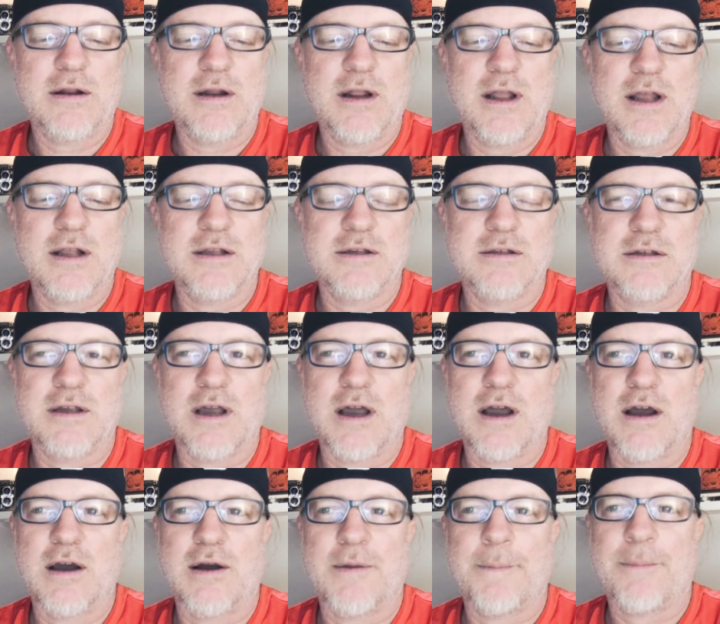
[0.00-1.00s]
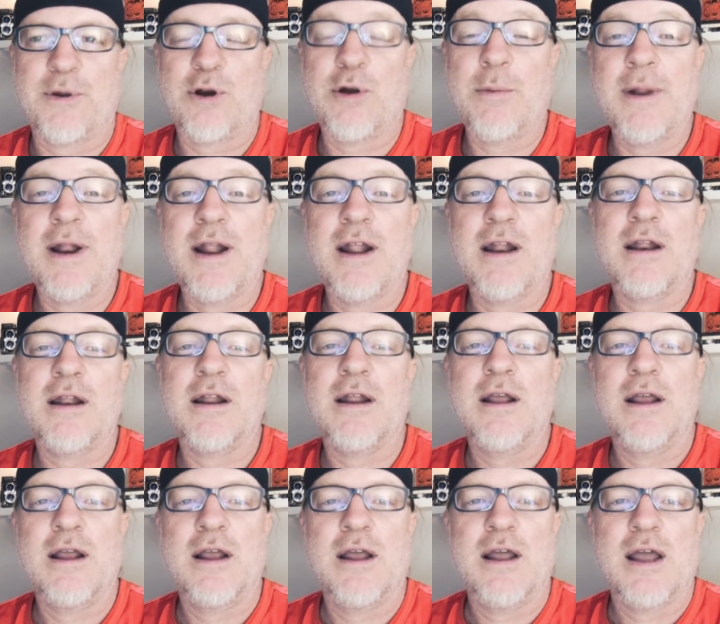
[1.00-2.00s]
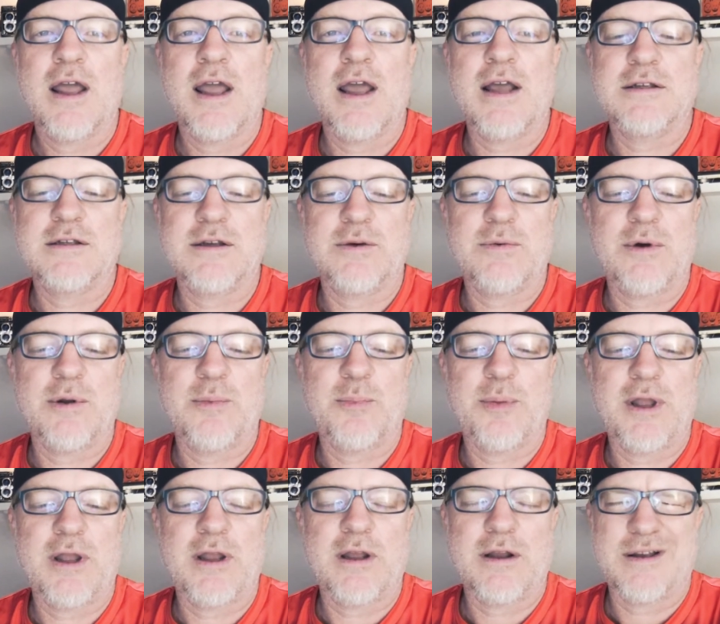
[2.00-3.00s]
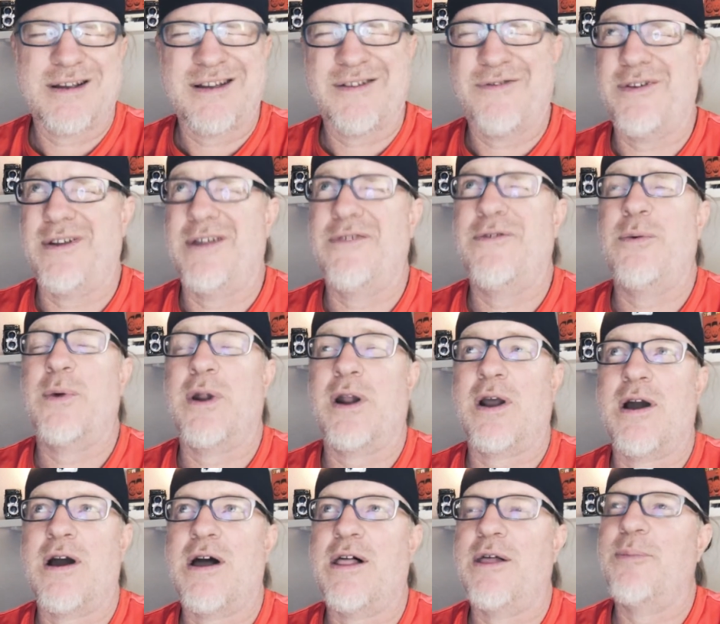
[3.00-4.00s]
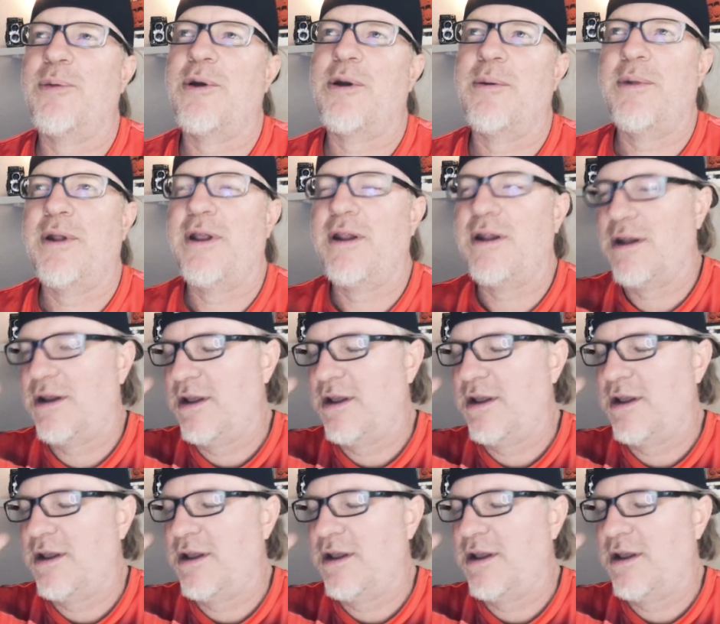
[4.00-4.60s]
as permanent as it would be if you want to call it permanent.